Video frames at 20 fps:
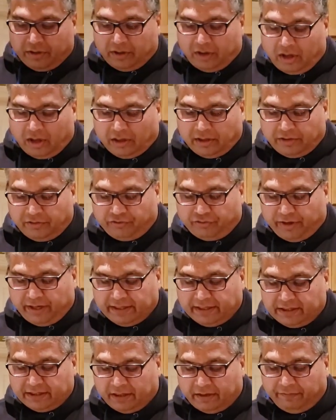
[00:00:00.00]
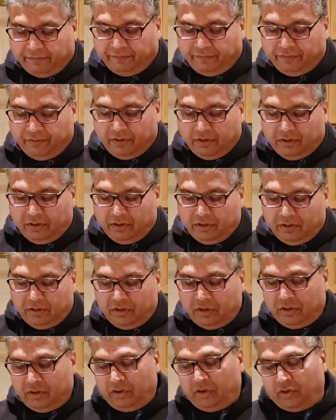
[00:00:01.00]
all the dry stuff.
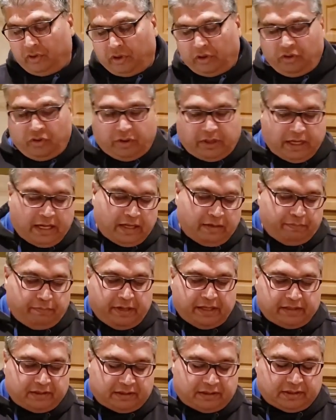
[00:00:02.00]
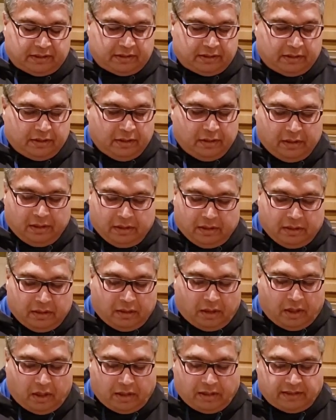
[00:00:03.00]
You can mix
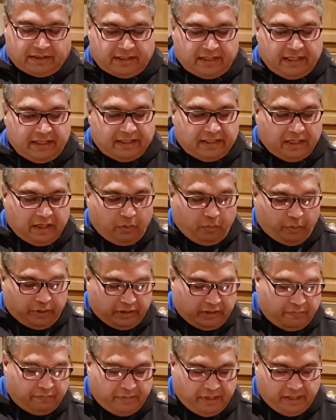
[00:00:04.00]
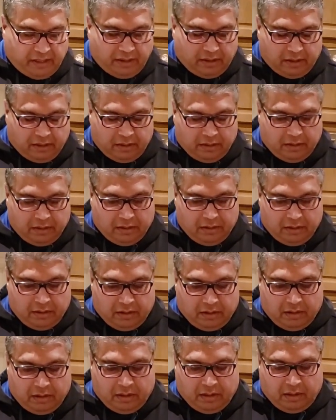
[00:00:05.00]
all the seasoning with the meat,
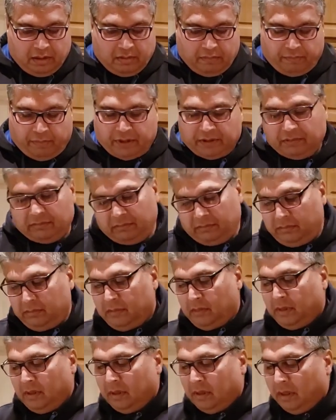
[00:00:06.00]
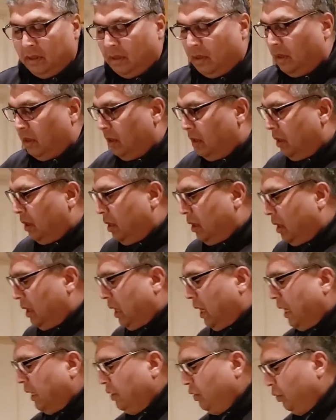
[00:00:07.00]
but
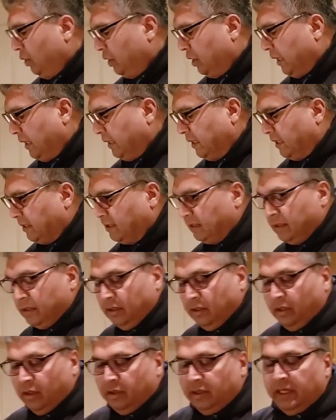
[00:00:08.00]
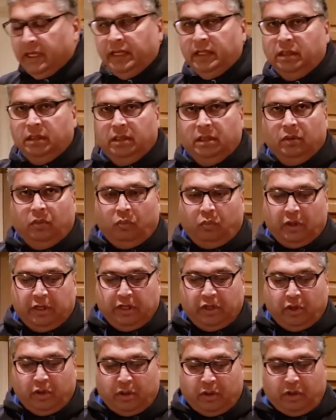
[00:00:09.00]
I do it like this. You need 1
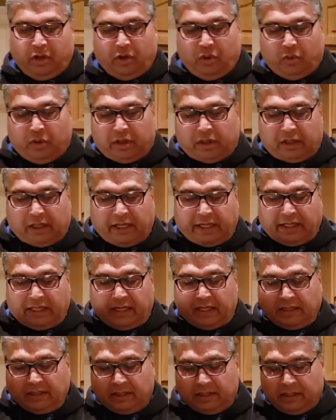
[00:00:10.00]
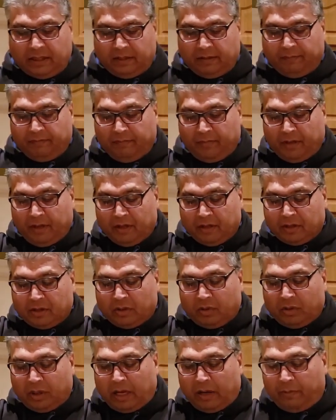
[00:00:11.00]
yogurt like this.
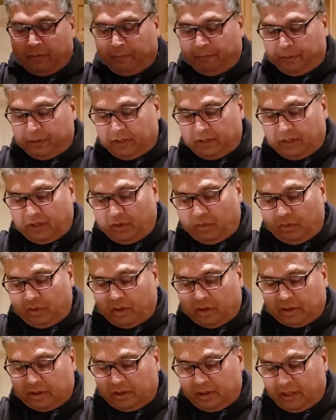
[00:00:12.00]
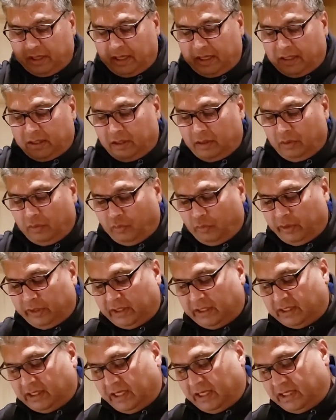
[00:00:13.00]
So I will put the yogurt in with the
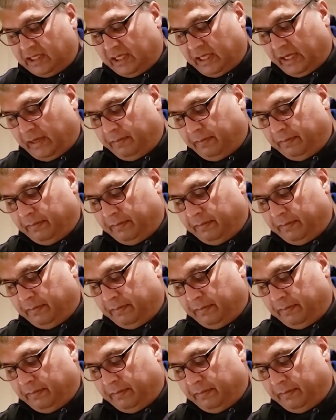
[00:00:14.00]
seasoning.